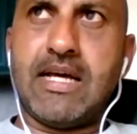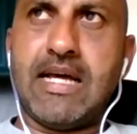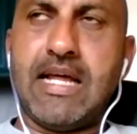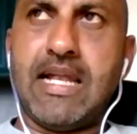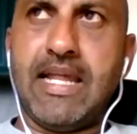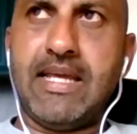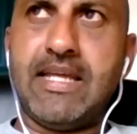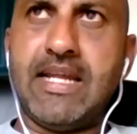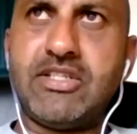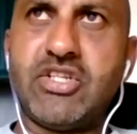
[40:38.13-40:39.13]
linking
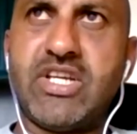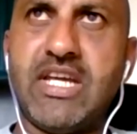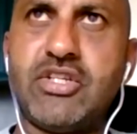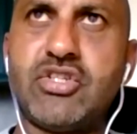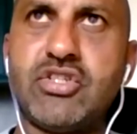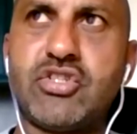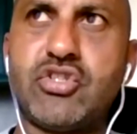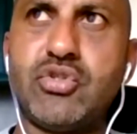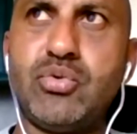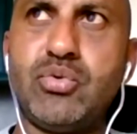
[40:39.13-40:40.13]
education
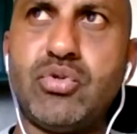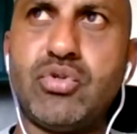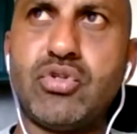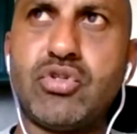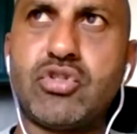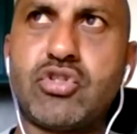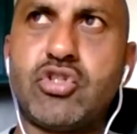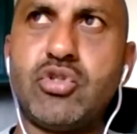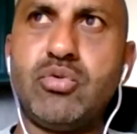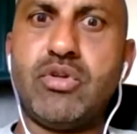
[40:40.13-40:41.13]
to
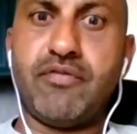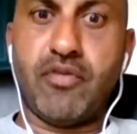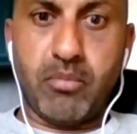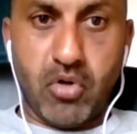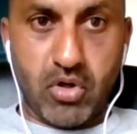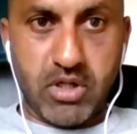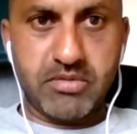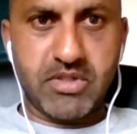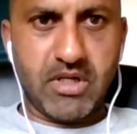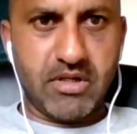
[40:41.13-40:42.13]
the football
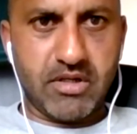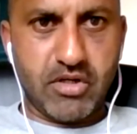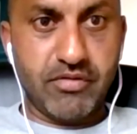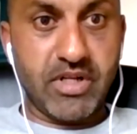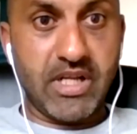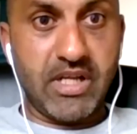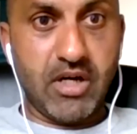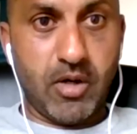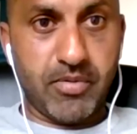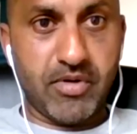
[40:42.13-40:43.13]
clubs that are currently
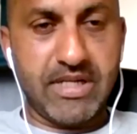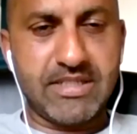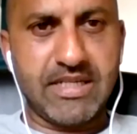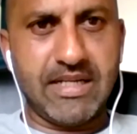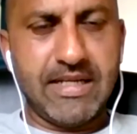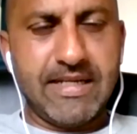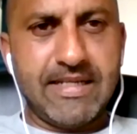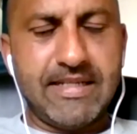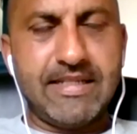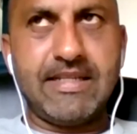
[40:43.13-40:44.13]
operating.
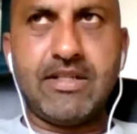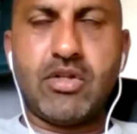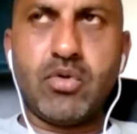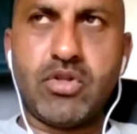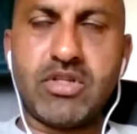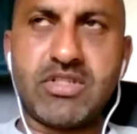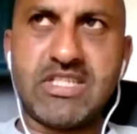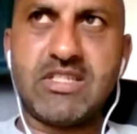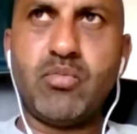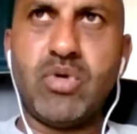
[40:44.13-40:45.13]
The
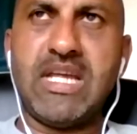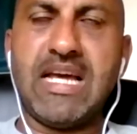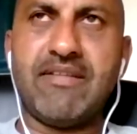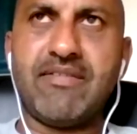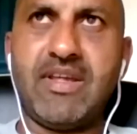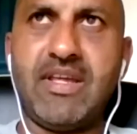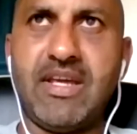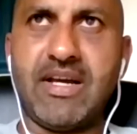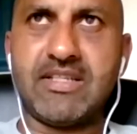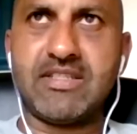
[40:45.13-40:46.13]
system we have
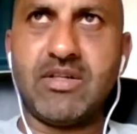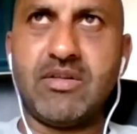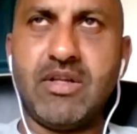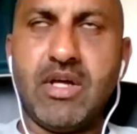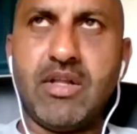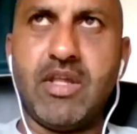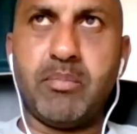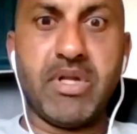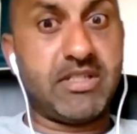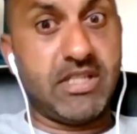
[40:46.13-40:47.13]
here is that the
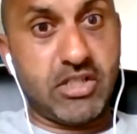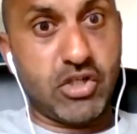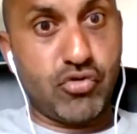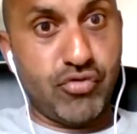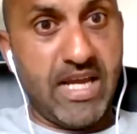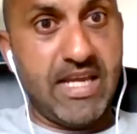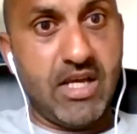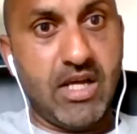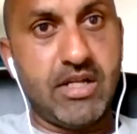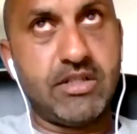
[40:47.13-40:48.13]
ability to create
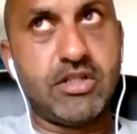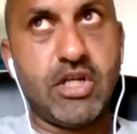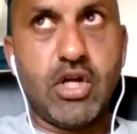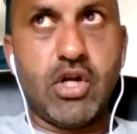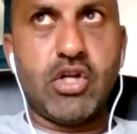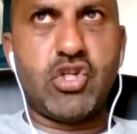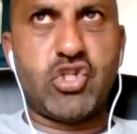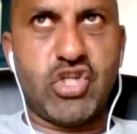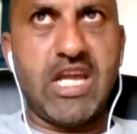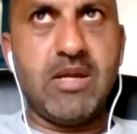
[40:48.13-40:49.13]
and
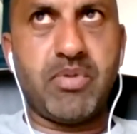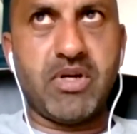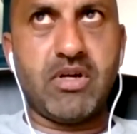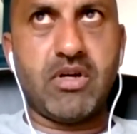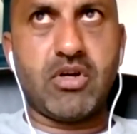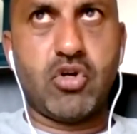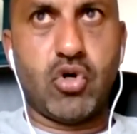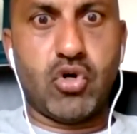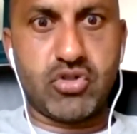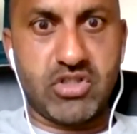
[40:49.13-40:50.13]
shape
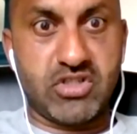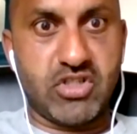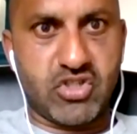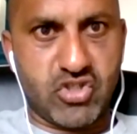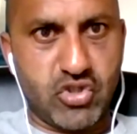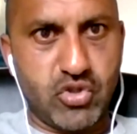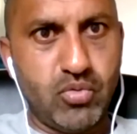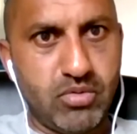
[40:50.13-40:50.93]
courses to suit